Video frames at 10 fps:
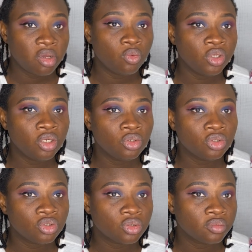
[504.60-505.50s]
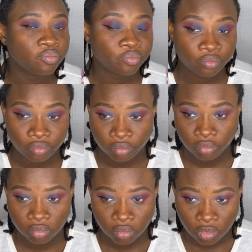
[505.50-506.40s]
My wing looks
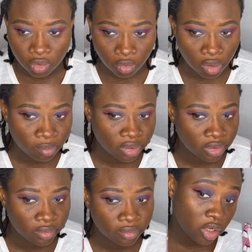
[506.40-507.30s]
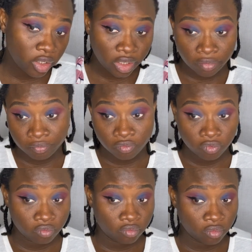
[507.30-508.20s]
wobbly. Okay,
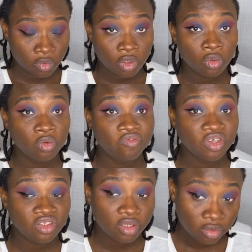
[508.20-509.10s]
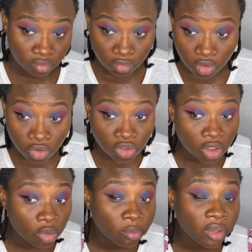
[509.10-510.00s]
we fixed it. It looks a
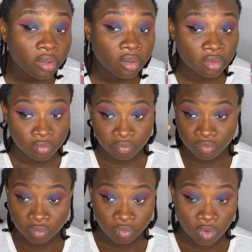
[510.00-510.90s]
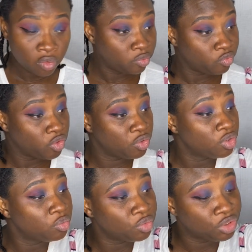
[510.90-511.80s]
little better.
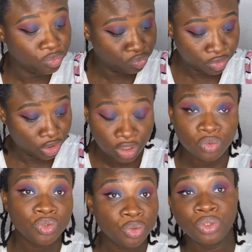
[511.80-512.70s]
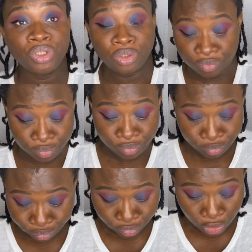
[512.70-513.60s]
I guess we're doing
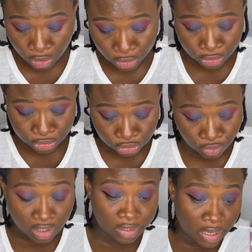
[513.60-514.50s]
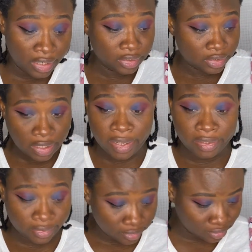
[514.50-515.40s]
a straight line today.